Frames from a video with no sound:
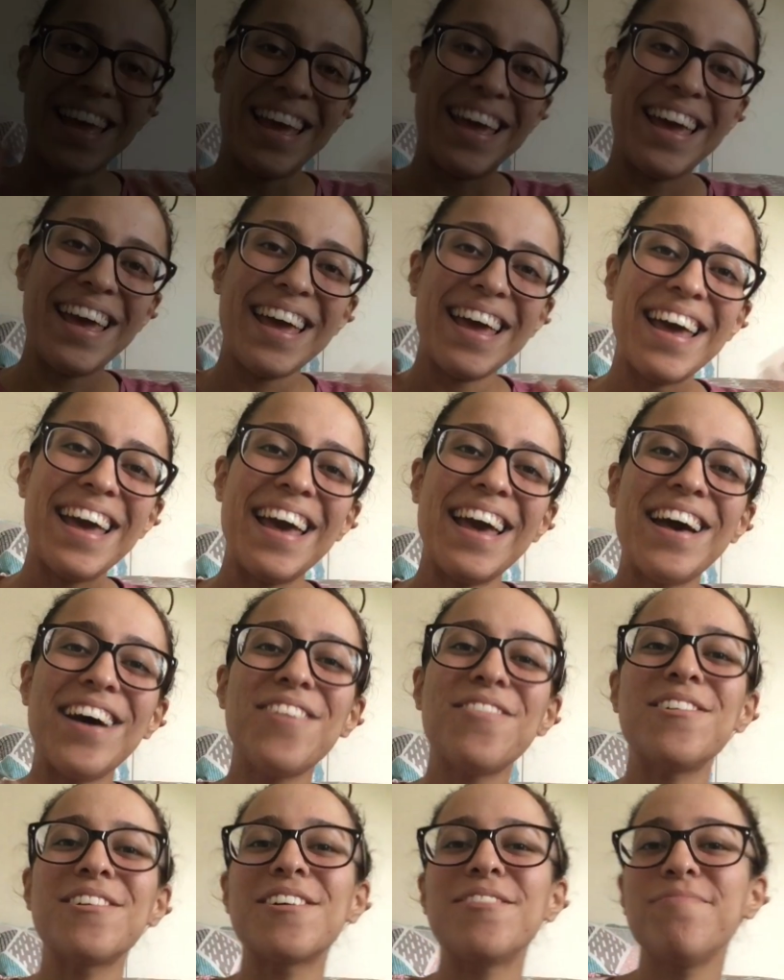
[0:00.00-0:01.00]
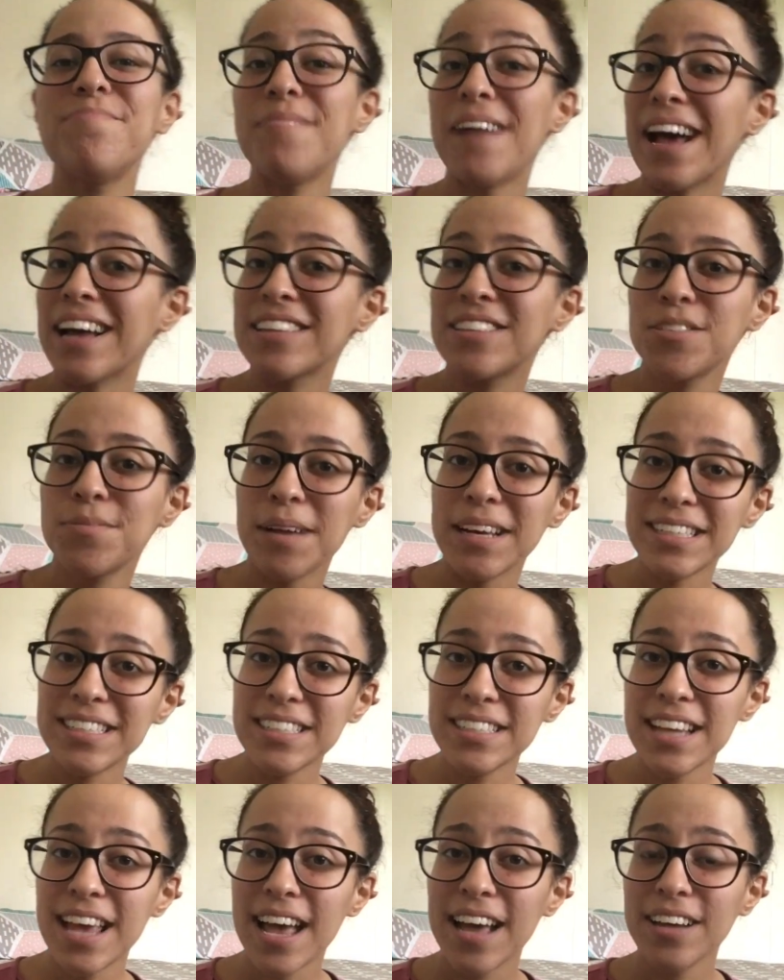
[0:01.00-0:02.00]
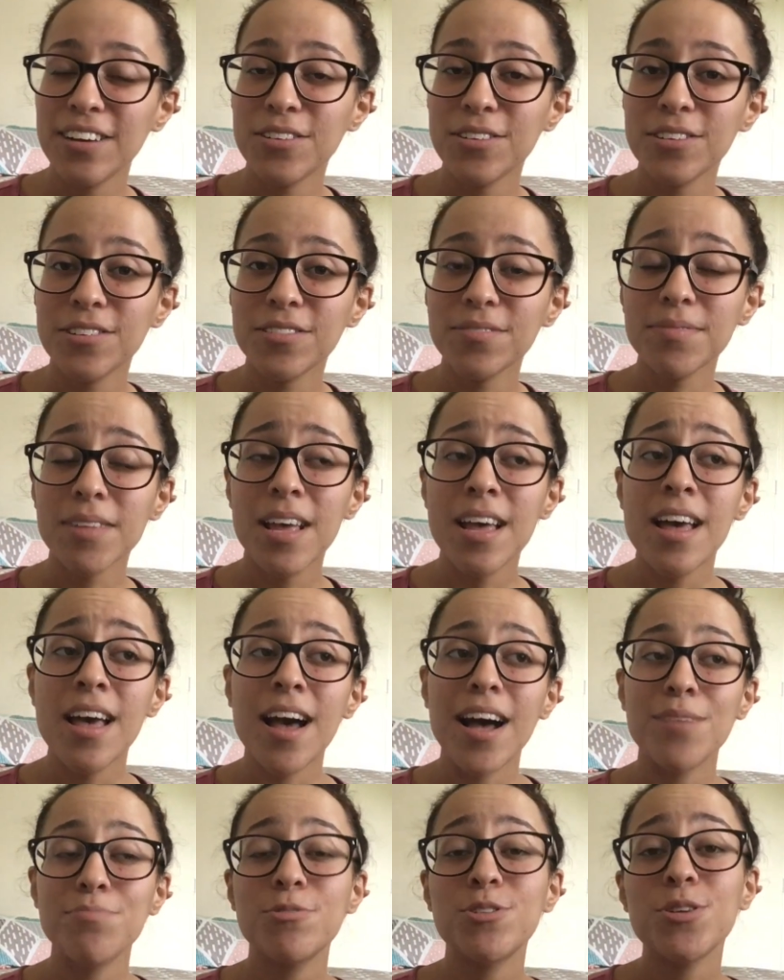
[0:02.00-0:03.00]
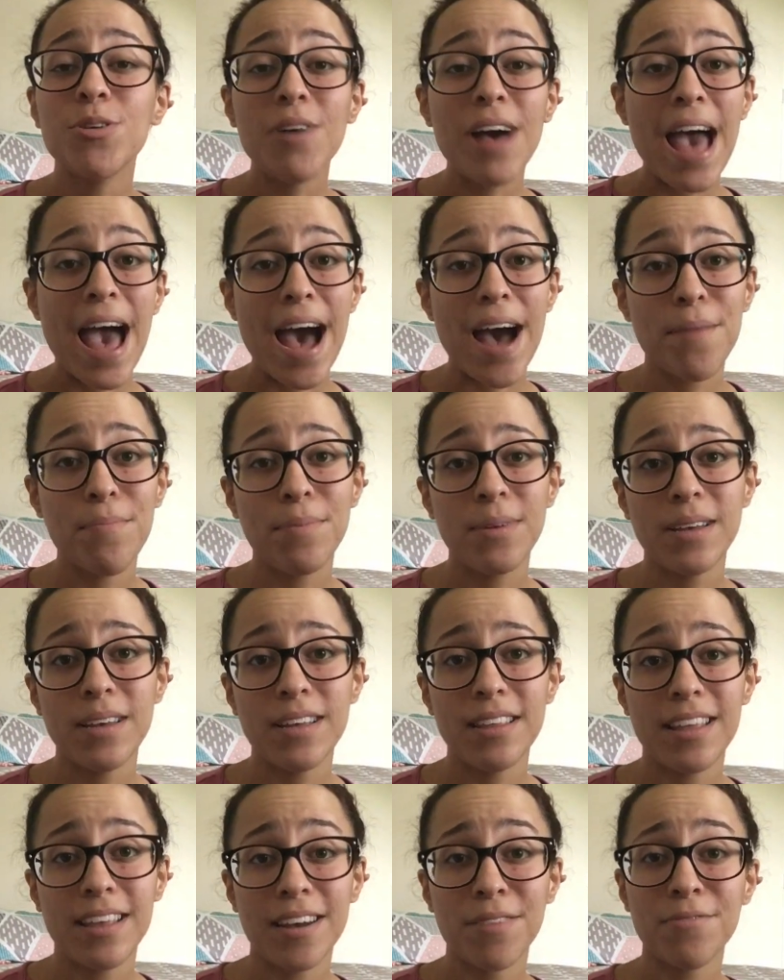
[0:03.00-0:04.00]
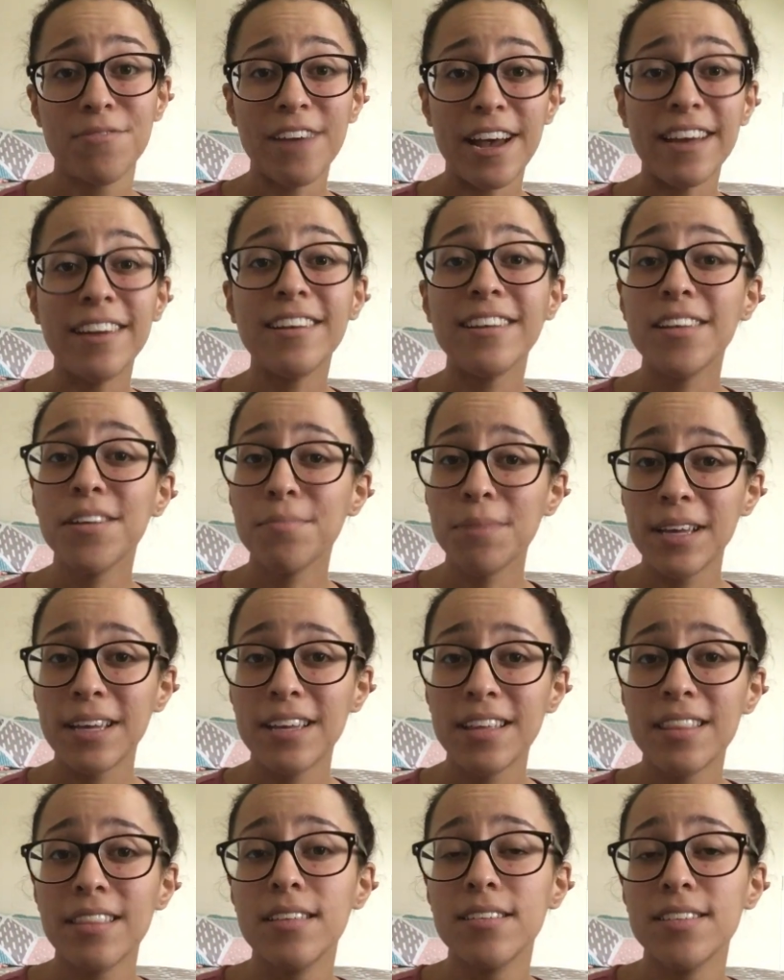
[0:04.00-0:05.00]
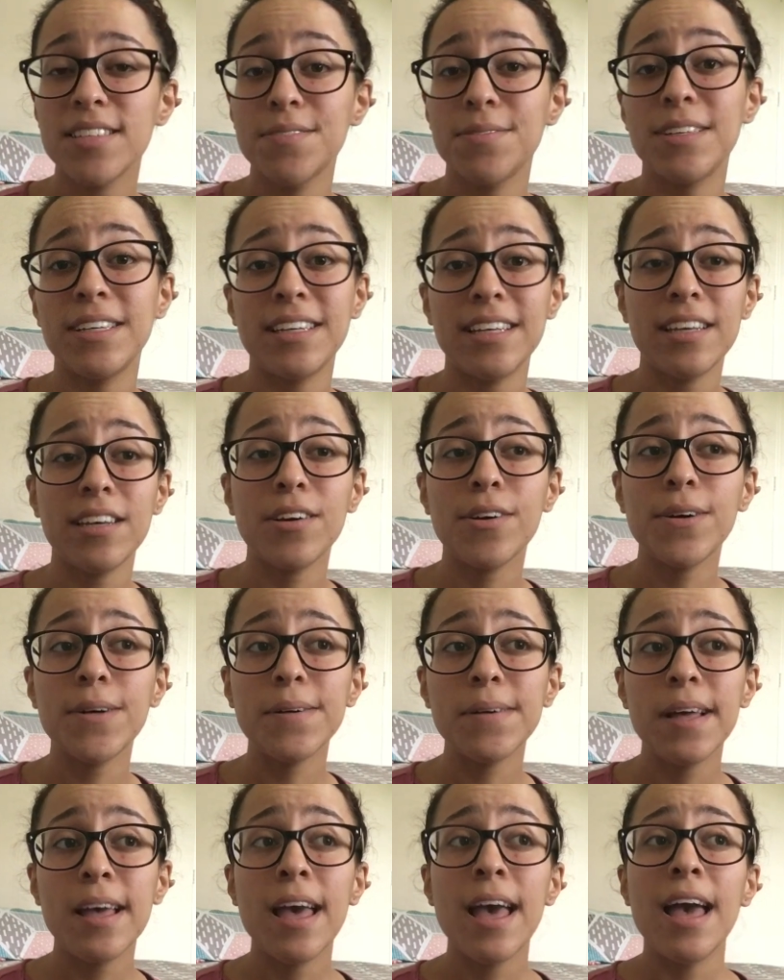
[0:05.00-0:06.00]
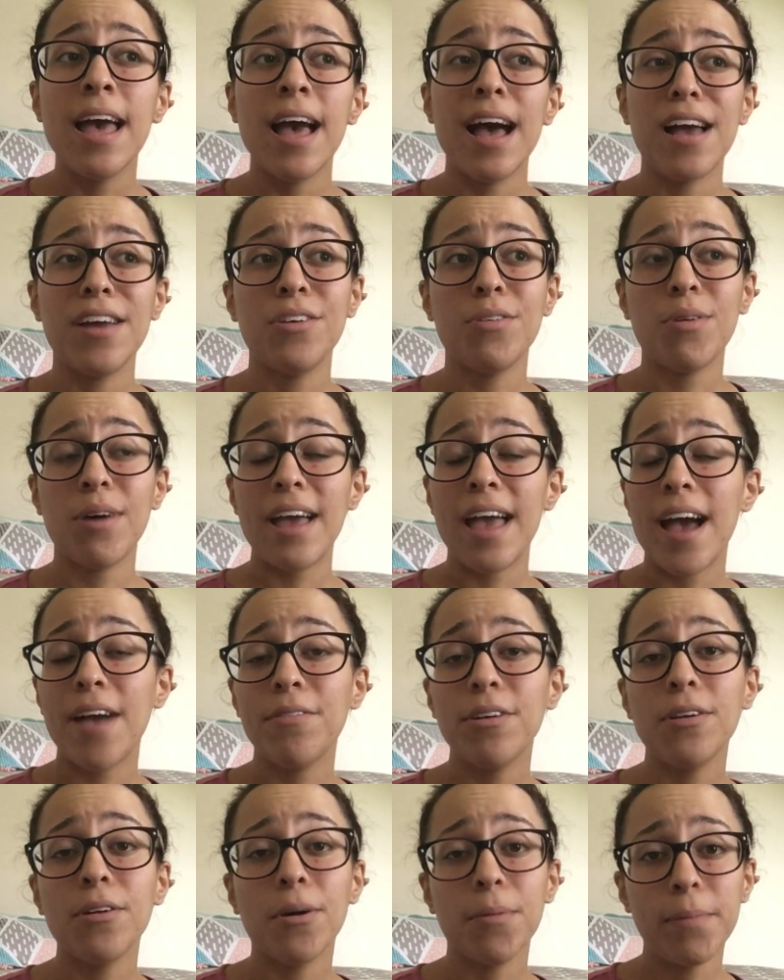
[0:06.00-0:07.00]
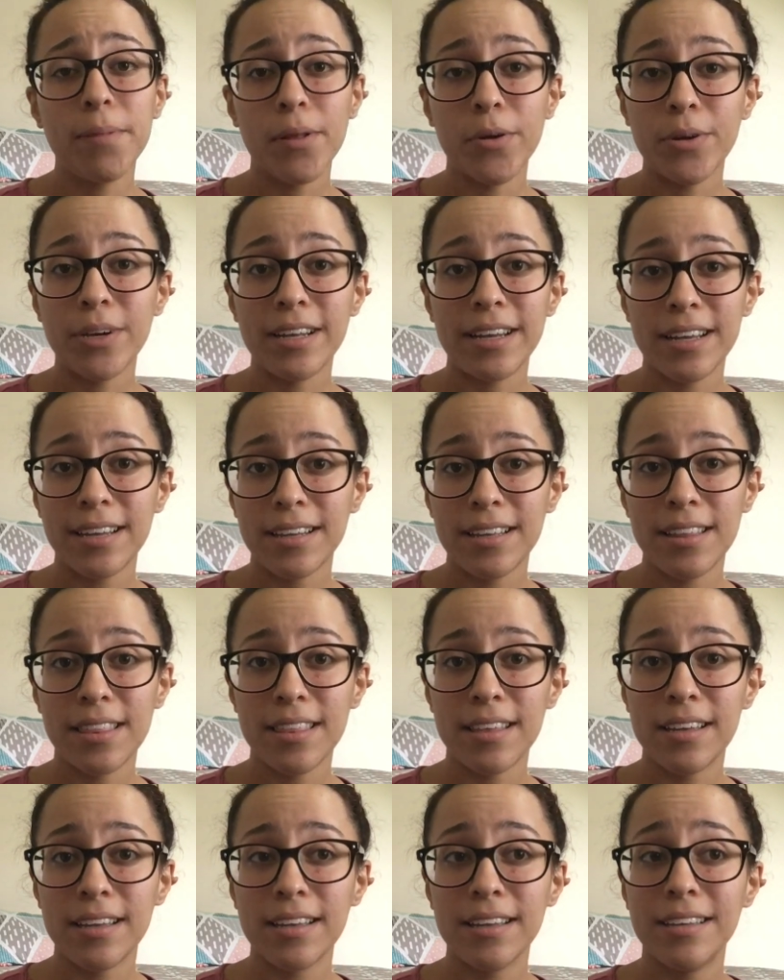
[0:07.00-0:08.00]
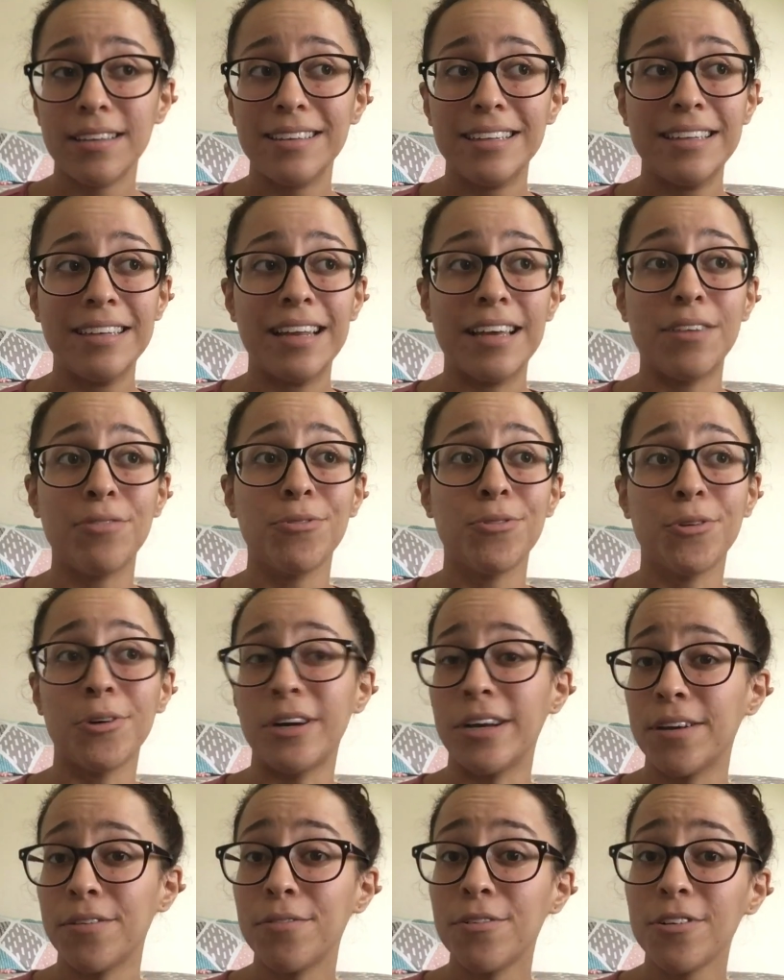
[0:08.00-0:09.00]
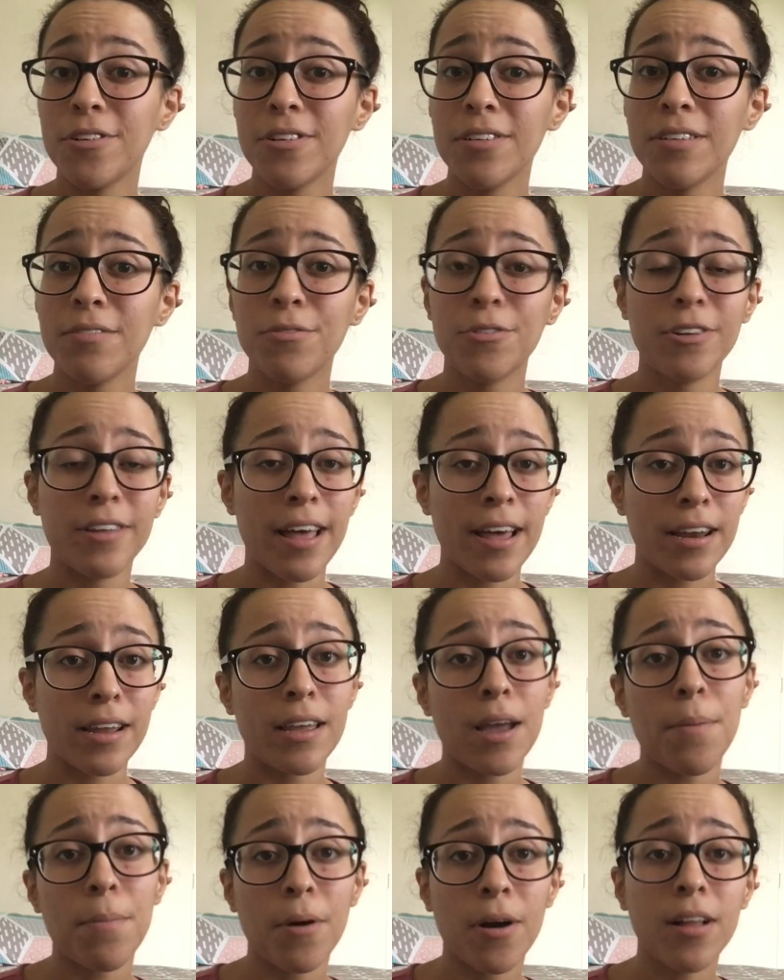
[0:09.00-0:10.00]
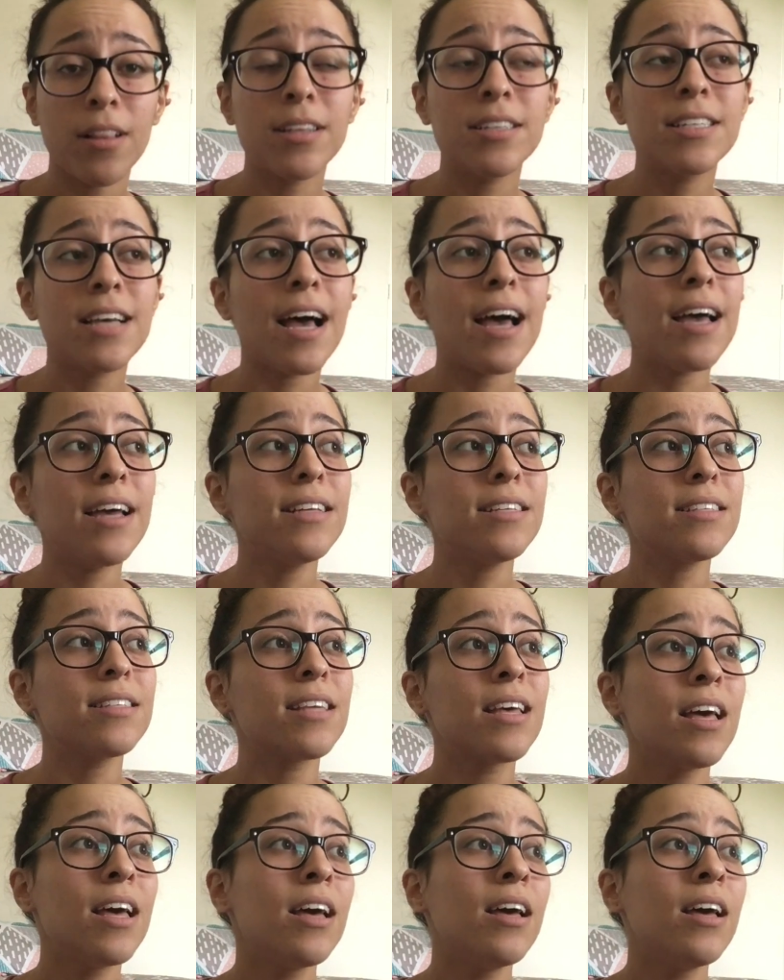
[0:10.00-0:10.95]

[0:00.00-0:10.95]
Hey, welcome back to my channel. I'm so happy that I'm finally making this video. I know I haven't uploaded anything in like forever, and for that I apologize.